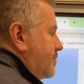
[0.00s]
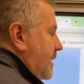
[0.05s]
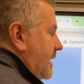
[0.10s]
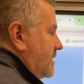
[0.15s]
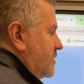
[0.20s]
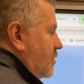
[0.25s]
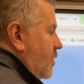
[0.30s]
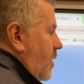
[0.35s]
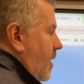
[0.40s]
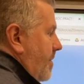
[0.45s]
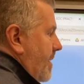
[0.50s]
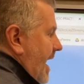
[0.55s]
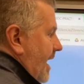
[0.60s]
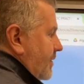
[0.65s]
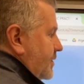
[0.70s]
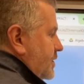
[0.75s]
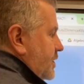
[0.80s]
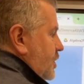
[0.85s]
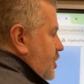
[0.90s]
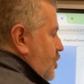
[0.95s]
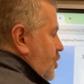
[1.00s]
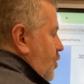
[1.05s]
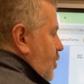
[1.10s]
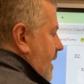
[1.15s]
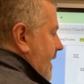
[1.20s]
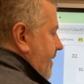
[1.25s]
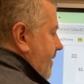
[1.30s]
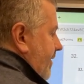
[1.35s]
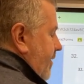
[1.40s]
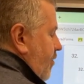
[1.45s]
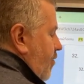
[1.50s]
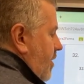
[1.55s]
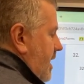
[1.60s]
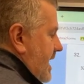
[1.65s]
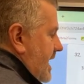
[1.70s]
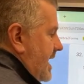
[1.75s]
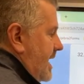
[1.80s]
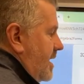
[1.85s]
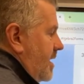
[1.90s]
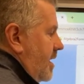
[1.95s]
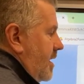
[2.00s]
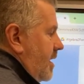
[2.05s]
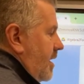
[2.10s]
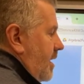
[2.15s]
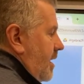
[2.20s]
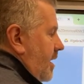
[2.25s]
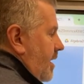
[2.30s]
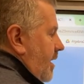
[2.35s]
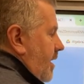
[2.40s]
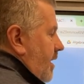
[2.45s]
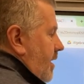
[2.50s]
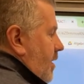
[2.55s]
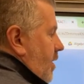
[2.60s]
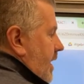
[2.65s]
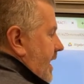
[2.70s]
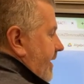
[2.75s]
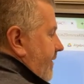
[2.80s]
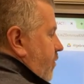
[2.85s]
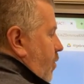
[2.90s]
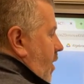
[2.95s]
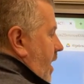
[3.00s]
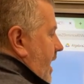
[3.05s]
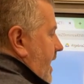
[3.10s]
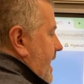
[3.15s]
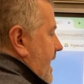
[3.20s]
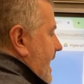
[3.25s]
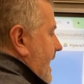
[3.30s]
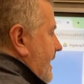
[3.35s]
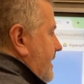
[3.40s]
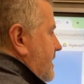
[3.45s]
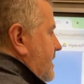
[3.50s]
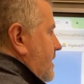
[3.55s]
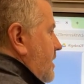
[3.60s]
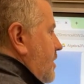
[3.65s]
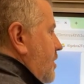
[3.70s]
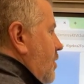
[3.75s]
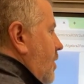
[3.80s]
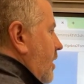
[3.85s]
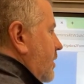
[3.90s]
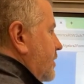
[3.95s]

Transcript: be true about 2 and 3? If 1 and 2 are